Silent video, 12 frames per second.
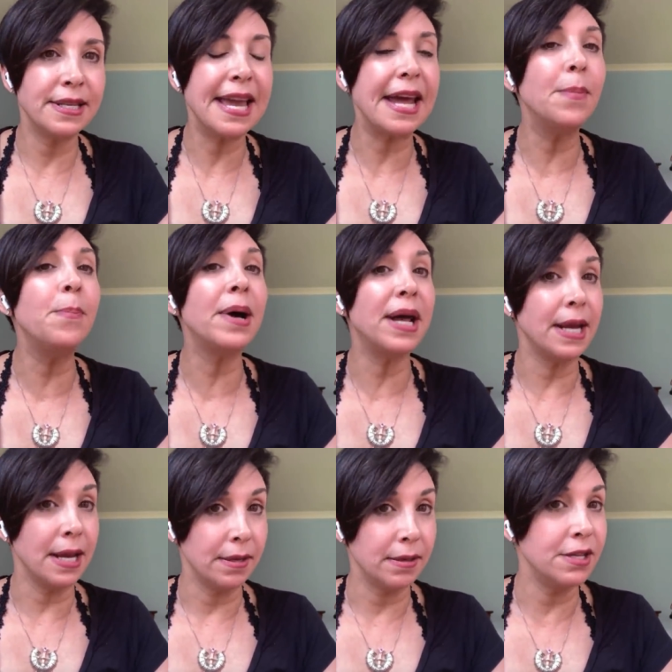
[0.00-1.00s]
get a
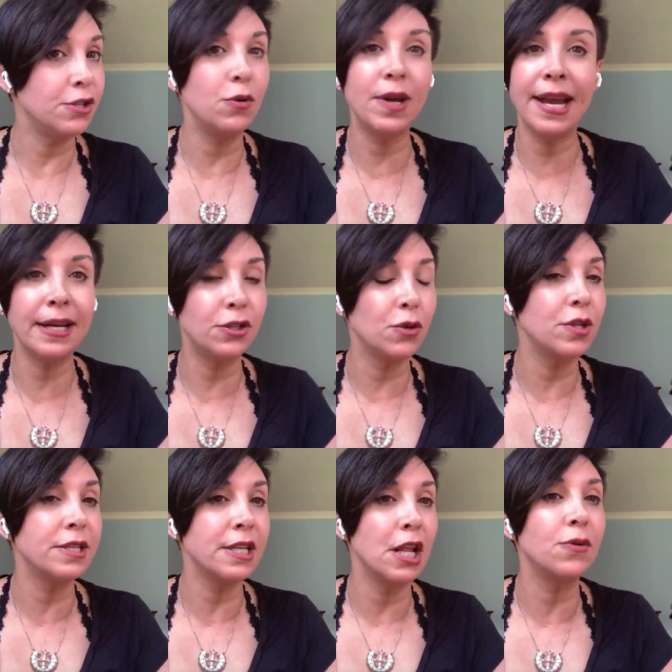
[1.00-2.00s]
buddy because you can't do
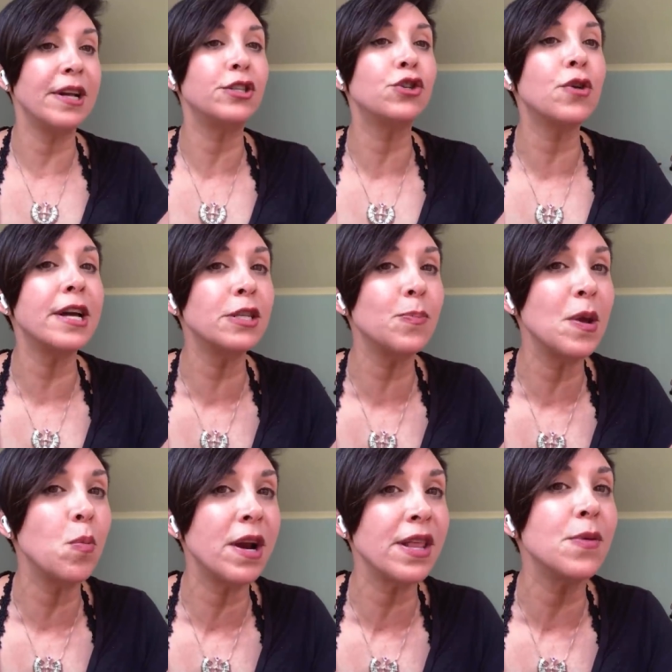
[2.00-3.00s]
this alone and trust me
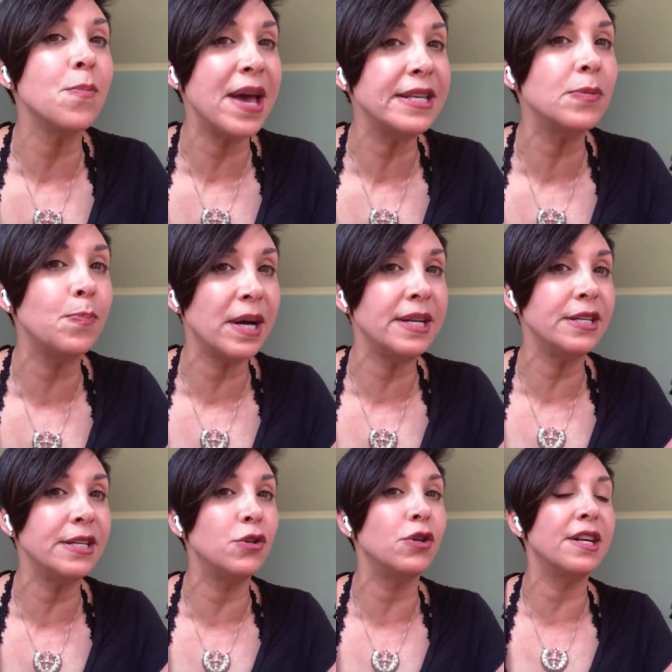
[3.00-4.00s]
one of the best
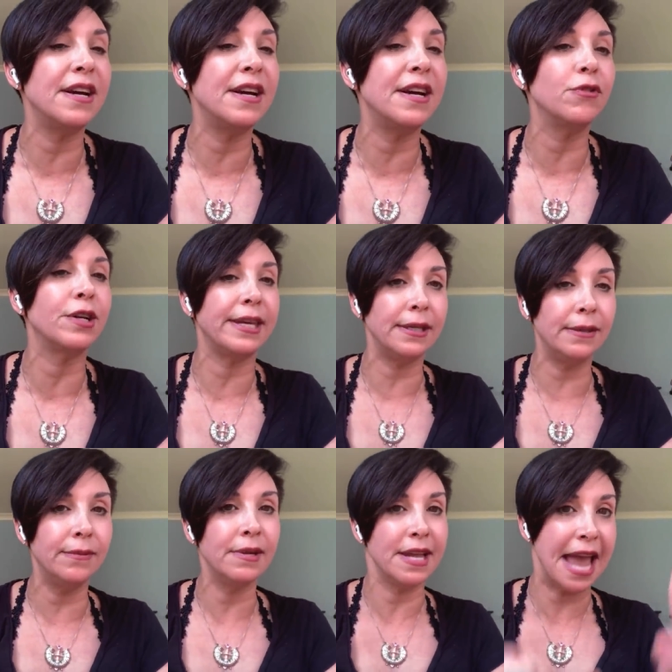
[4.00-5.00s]
buddies you could ever
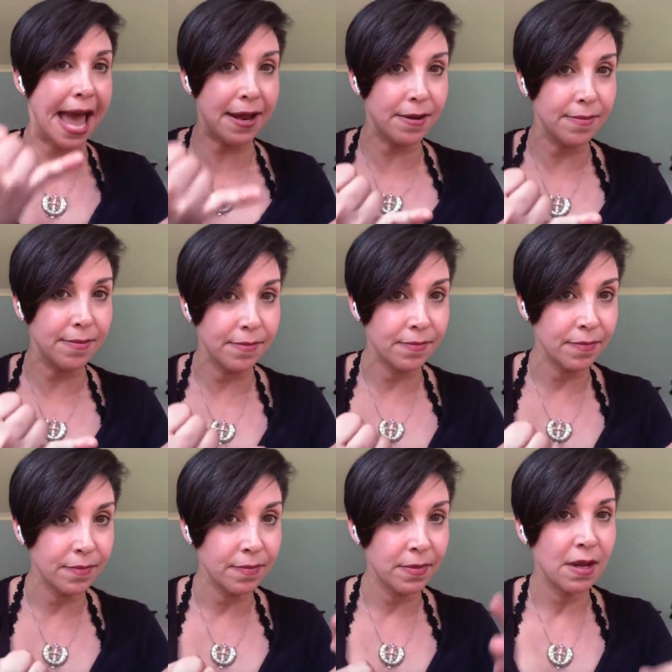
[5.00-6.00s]
get get
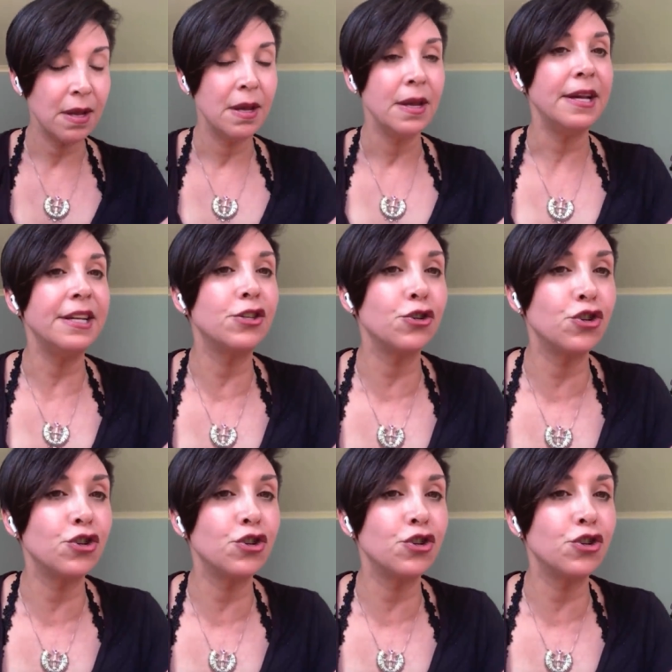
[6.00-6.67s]
is your